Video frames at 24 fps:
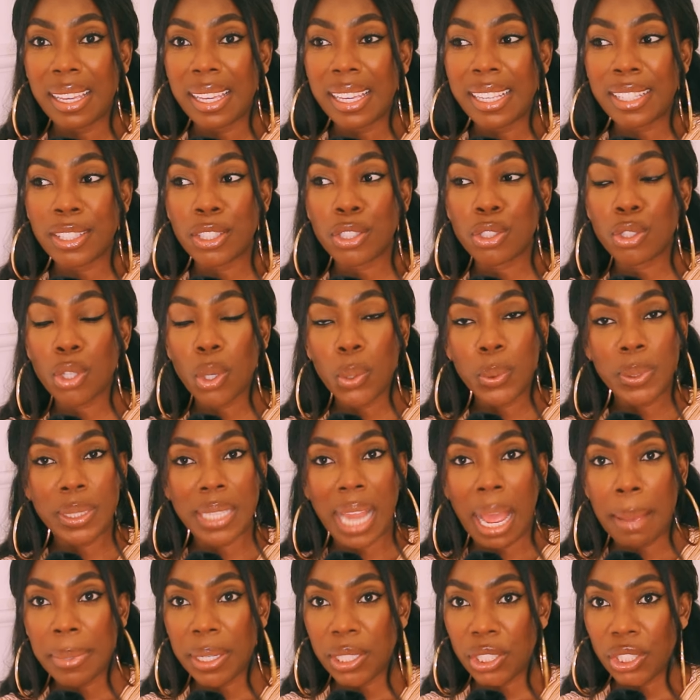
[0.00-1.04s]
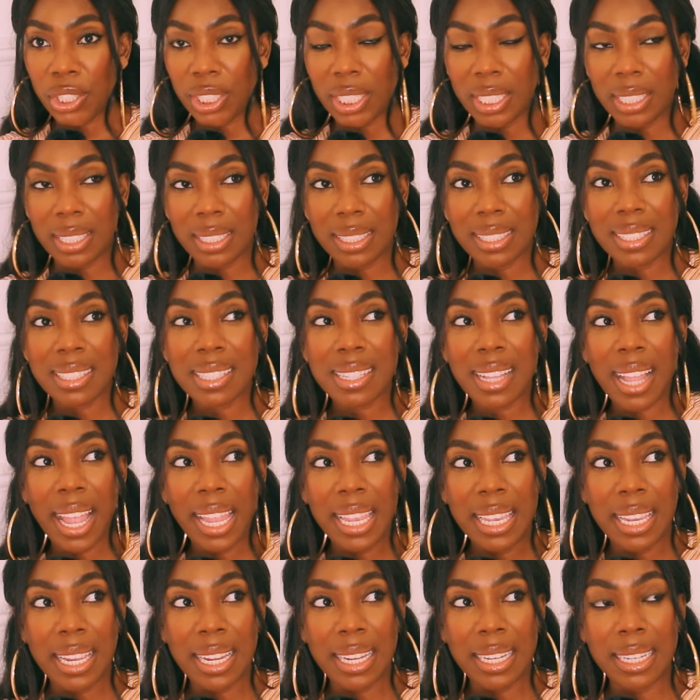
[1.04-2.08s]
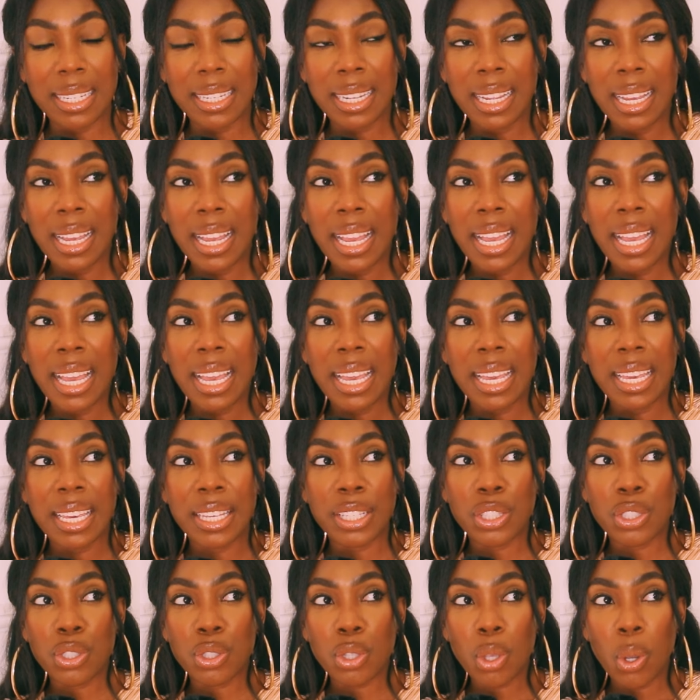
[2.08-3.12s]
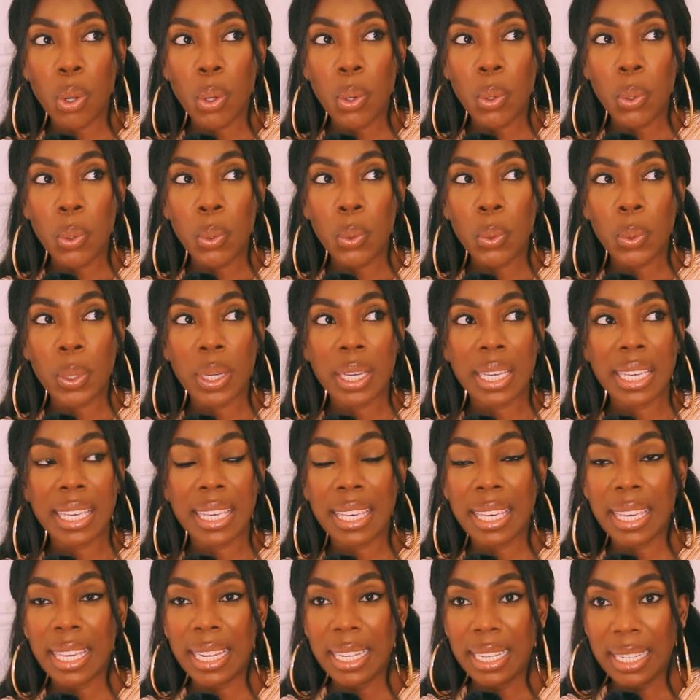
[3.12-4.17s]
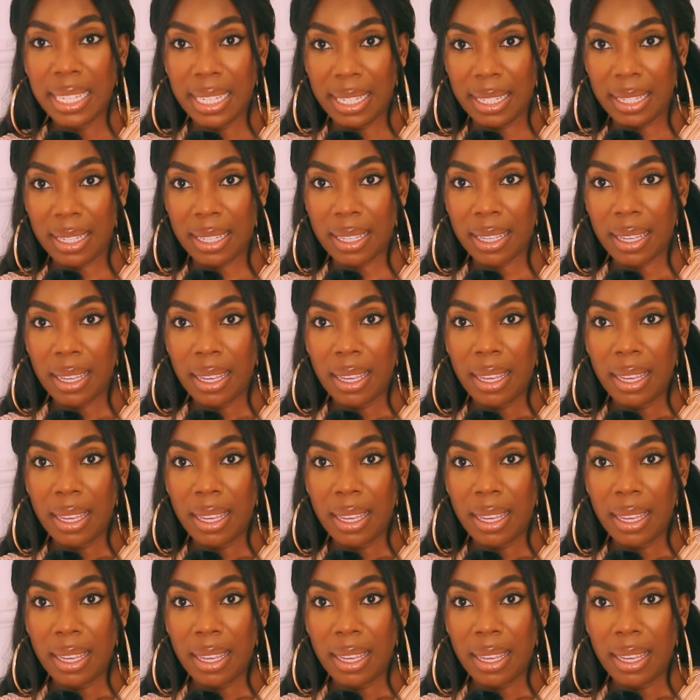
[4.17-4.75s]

is so damaging. Staying is so killing.